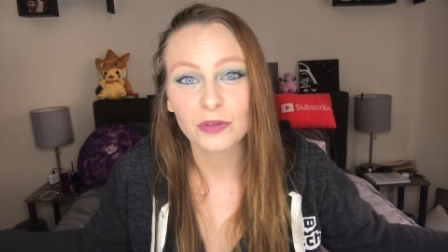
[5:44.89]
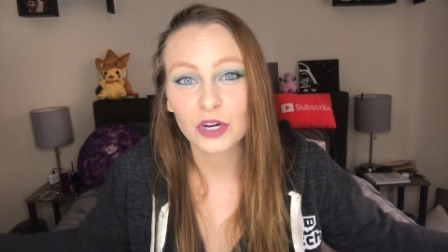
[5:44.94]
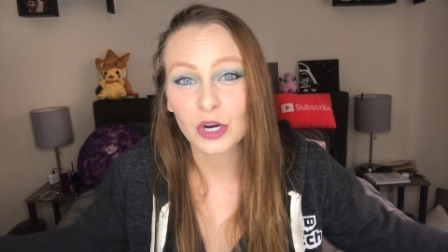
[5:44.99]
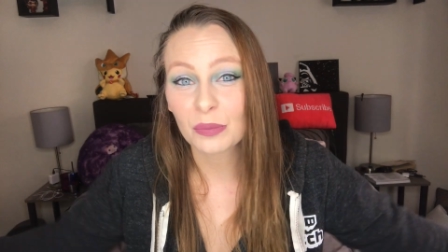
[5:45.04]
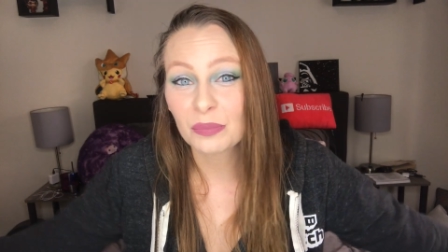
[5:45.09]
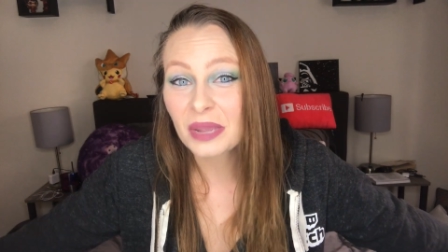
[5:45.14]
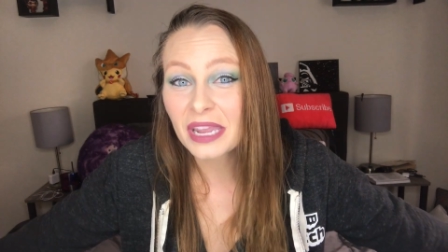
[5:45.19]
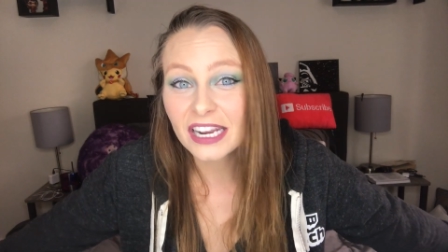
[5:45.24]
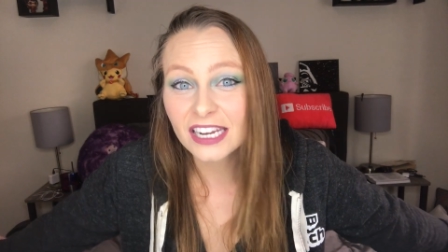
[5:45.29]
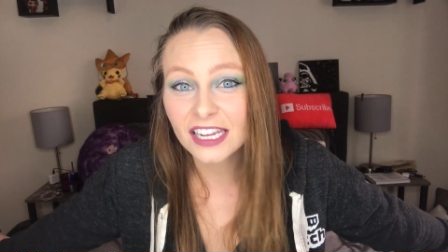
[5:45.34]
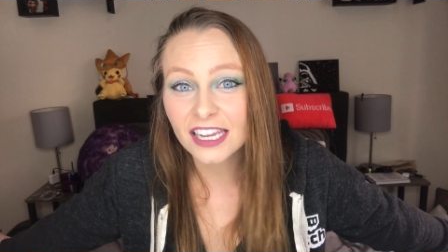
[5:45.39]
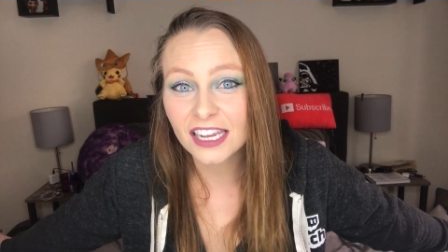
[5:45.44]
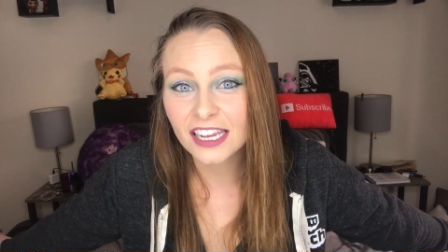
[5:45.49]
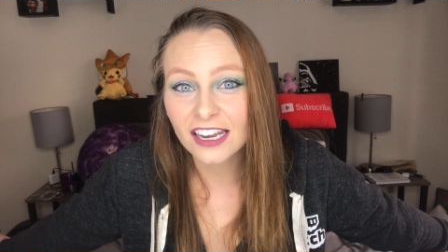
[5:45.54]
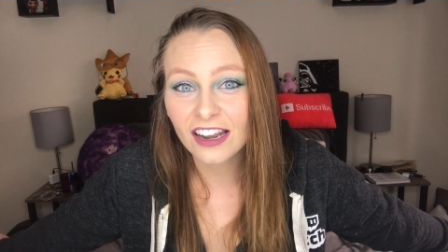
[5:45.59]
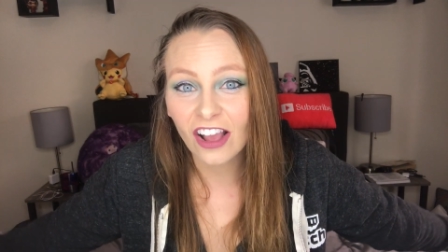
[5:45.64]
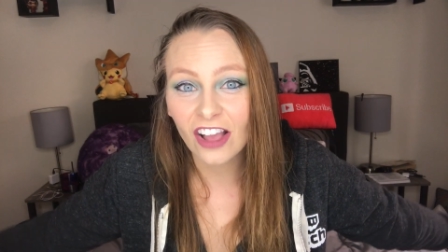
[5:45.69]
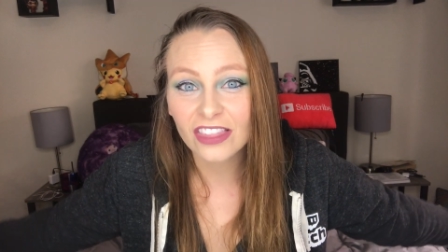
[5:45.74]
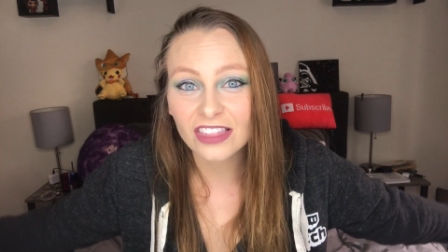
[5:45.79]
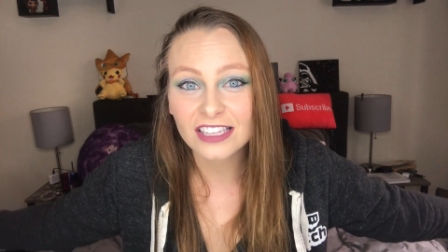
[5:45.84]
your
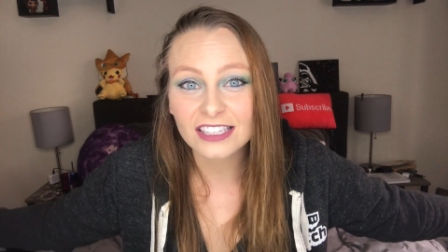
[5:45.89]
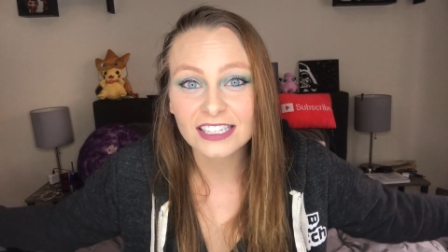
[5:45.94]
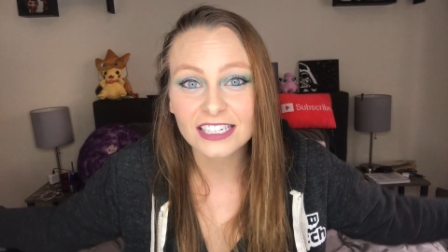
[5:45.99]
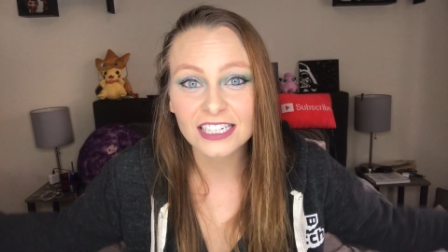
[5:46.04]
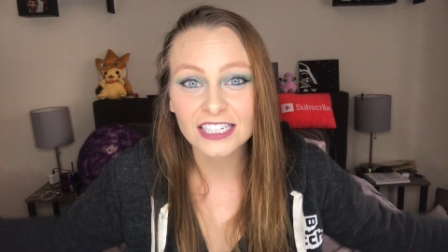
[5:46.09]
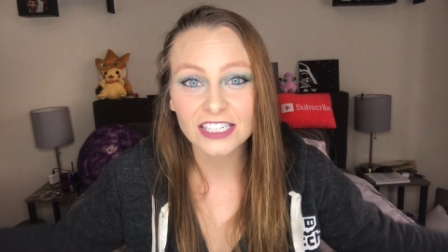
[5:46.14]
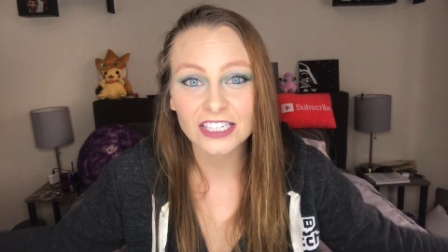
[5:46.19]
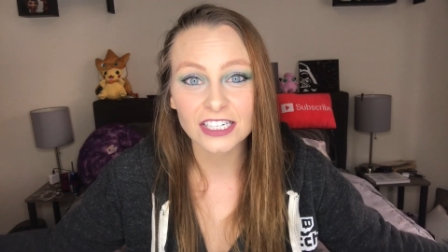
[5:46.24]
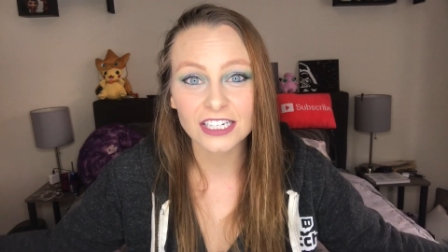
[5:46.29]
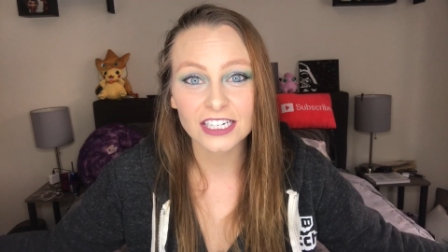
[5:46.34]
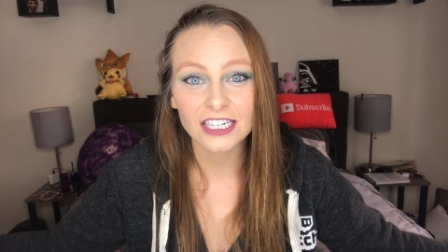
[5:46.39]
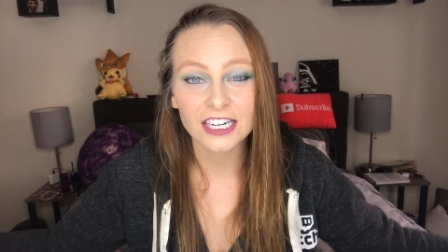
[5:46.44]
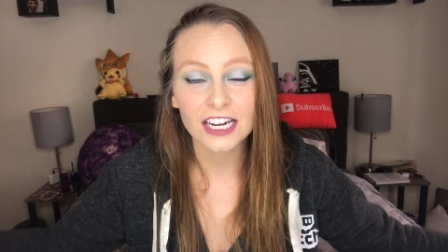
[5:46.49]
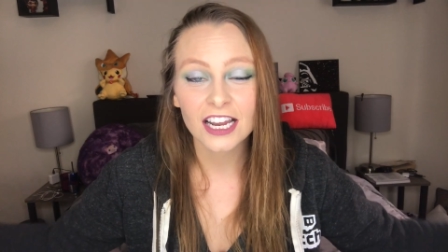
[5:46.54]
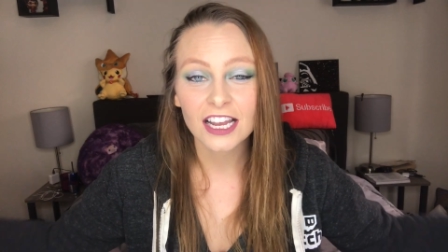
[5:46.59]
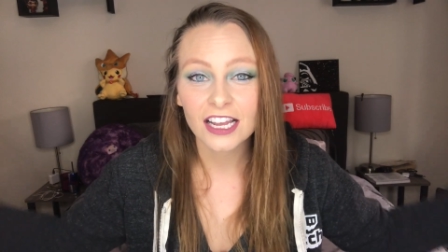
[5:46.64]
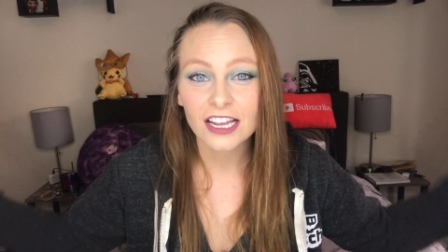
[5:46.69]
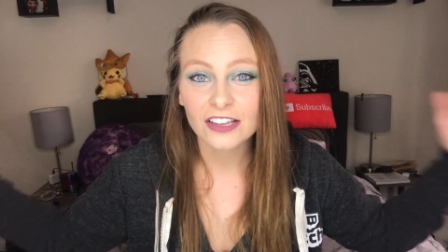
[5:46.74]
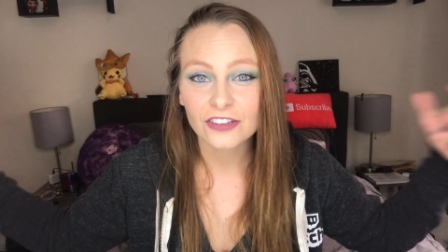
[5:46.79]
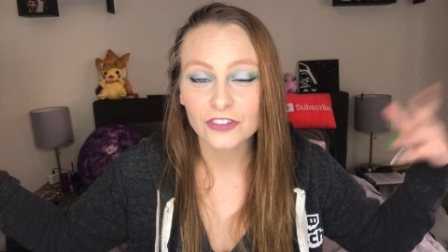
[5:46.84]
opinion on this teaser
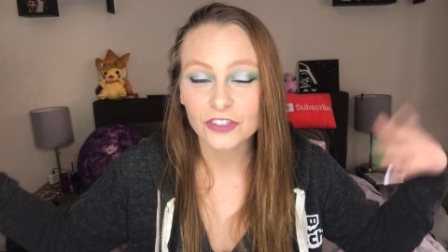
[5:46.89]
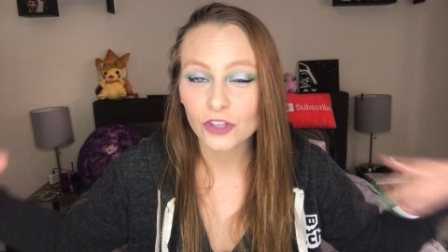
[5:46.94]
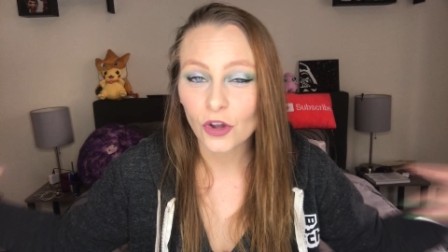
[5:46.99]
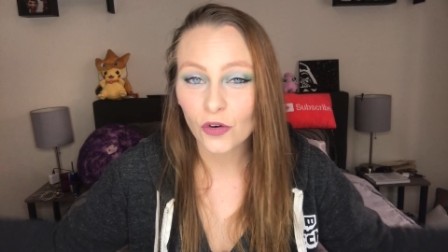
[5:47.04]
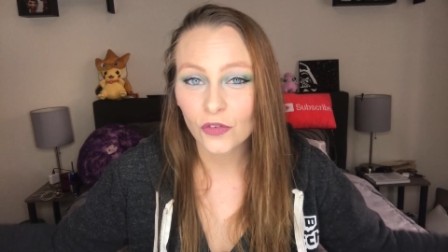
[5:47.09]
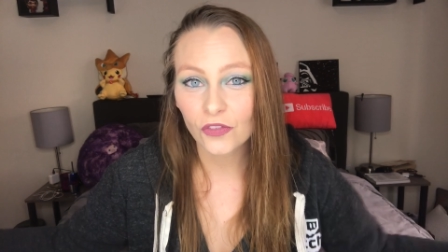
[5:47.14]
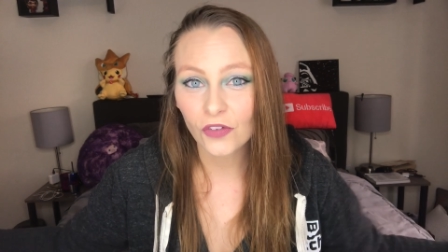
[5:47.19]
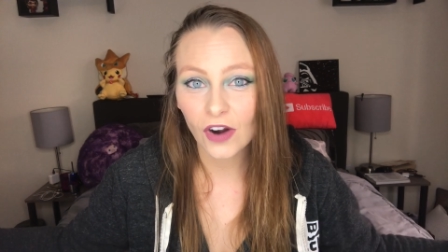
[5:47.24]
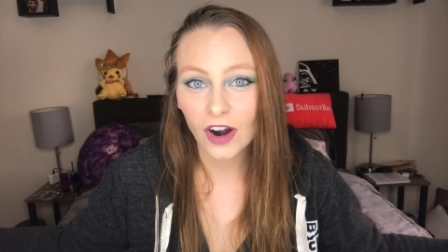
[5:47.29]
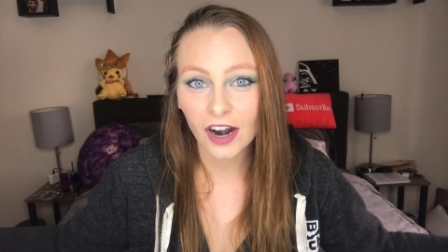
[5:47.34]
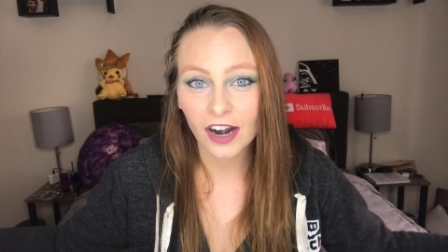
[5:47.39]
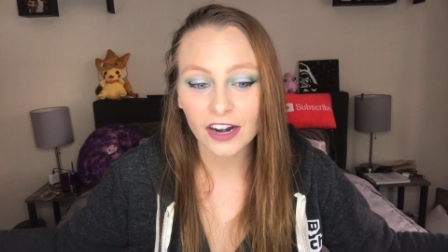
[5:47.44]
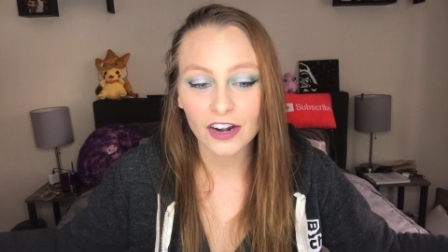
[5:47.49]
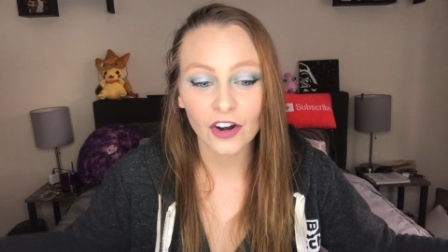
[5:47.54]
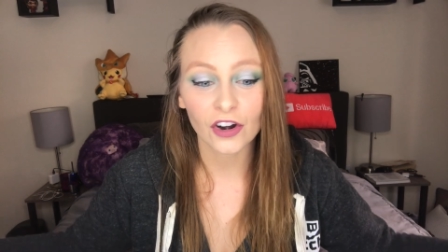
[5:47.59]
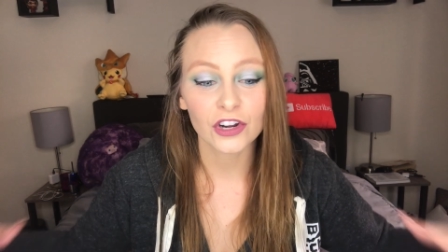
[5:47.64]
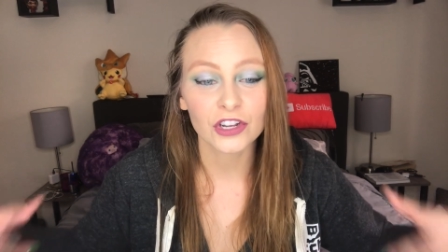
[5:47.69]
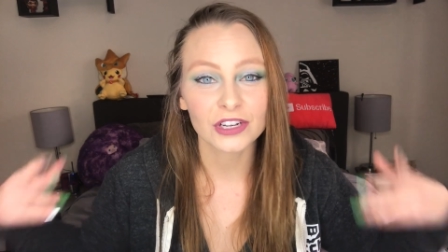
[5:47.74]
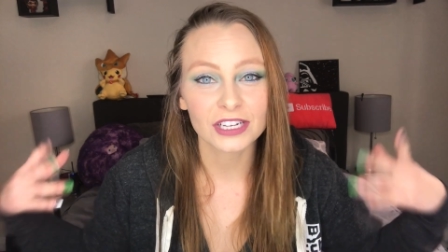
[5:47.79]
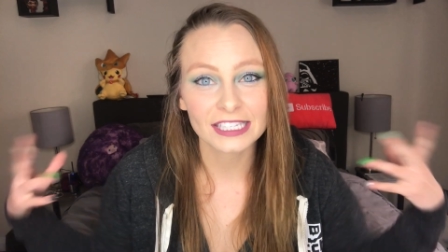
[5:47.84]
so far.
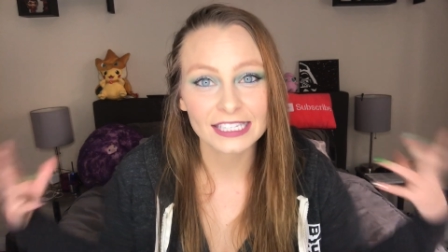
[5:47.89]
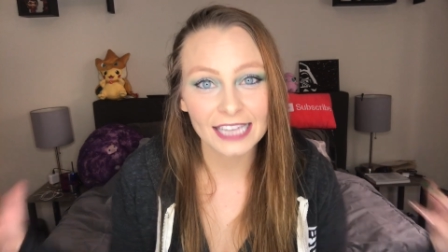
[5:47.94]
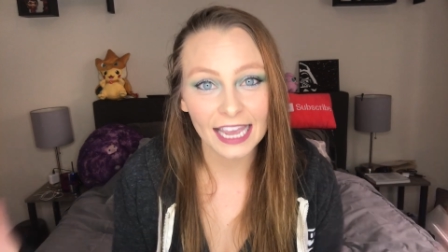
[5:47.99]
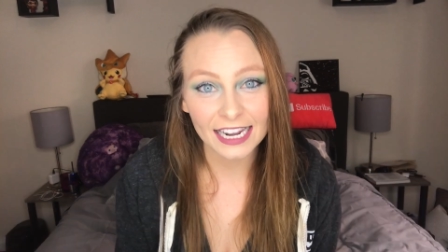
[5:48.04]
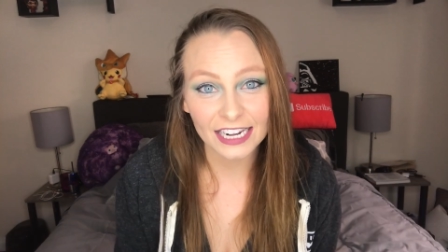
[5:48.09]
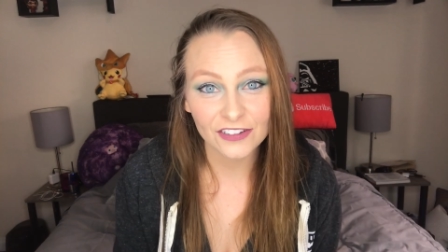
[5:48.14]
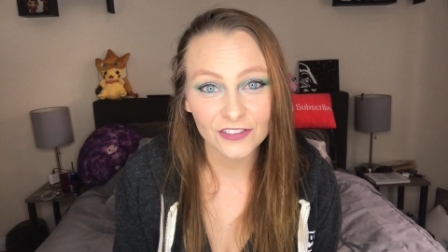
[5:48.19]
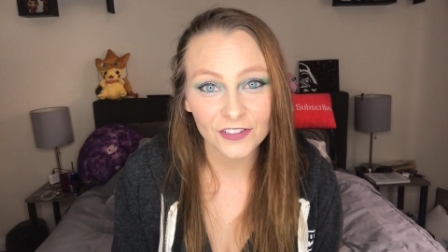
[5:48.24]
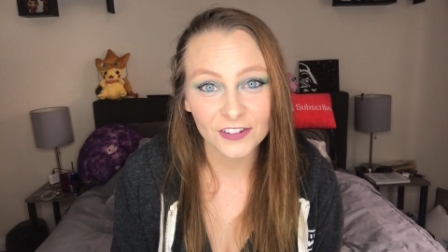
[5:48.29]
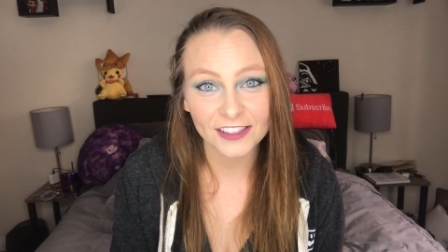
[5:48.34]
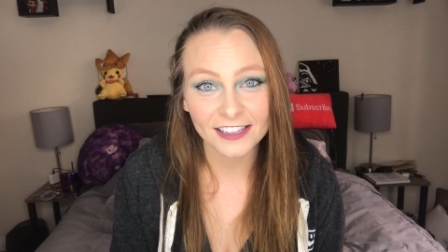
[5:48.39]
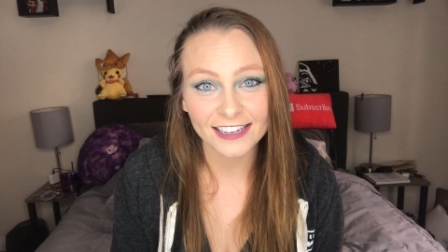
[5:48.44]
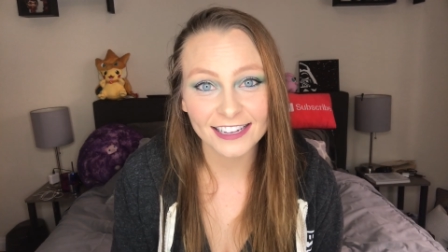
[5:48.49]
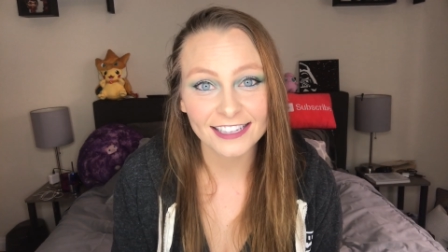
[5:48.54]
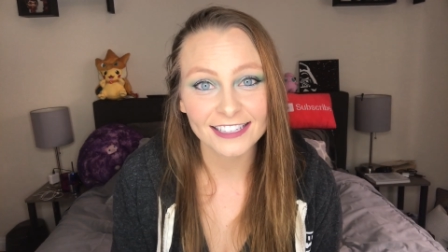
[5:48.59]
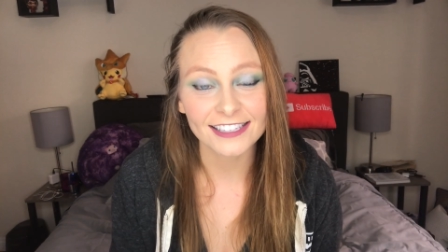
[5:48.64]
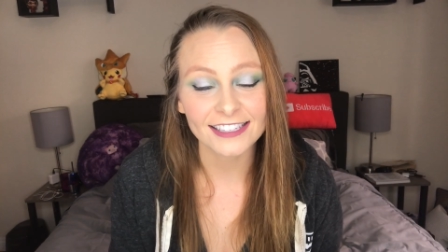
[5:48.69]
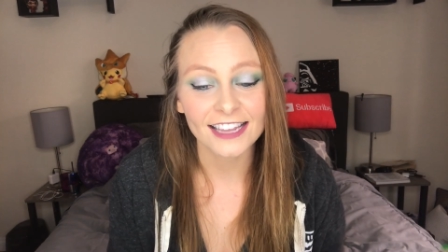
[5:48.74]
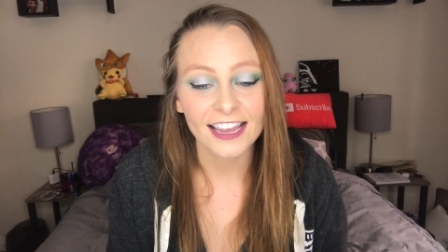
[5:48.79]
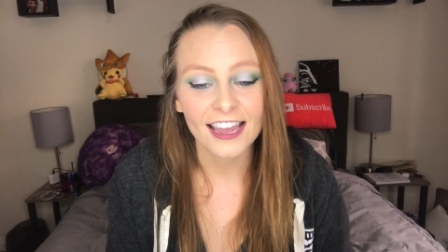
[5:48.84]
Are you excited for
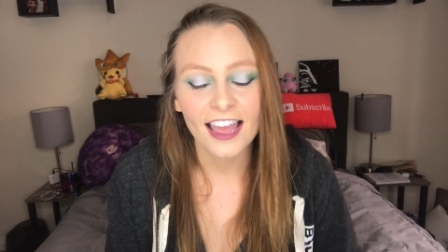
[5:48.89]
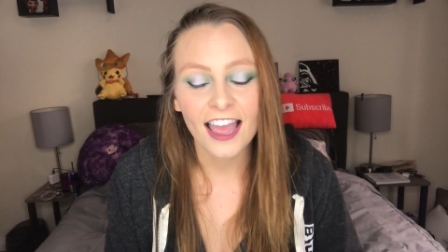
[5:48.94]
this?